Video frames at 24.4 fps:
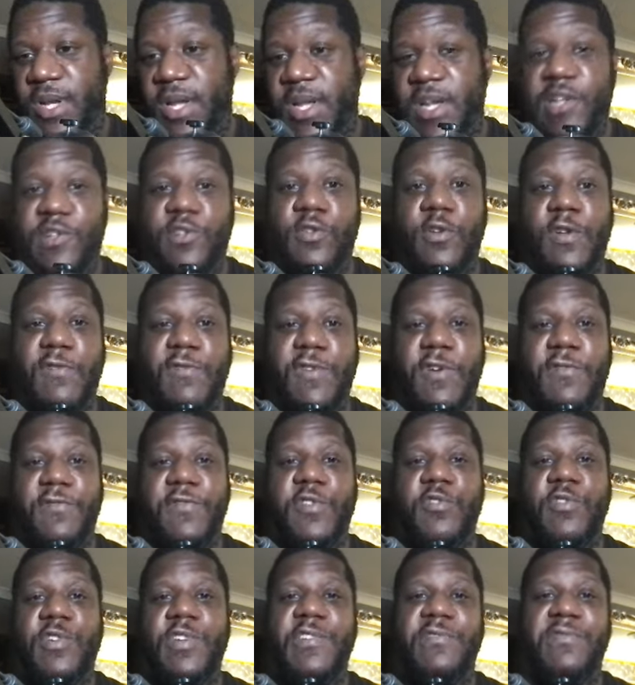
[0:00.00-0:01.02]
That's all I've got for
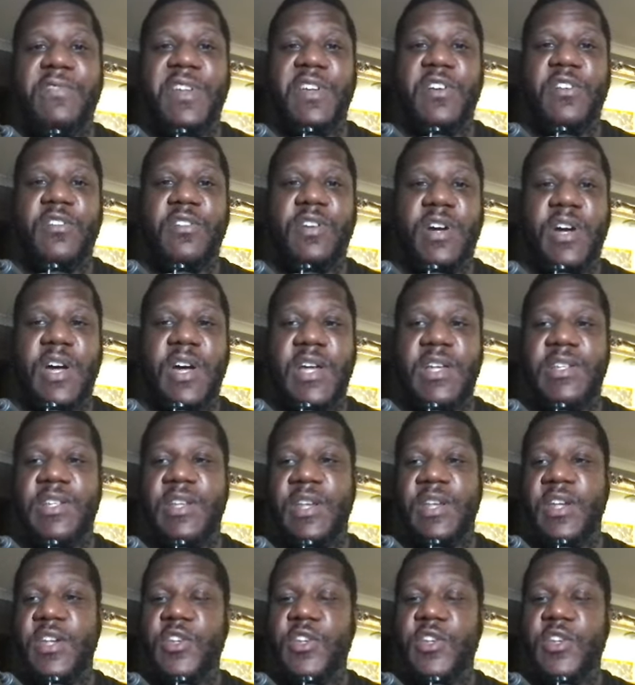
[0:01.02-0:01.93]
you in this video, guys.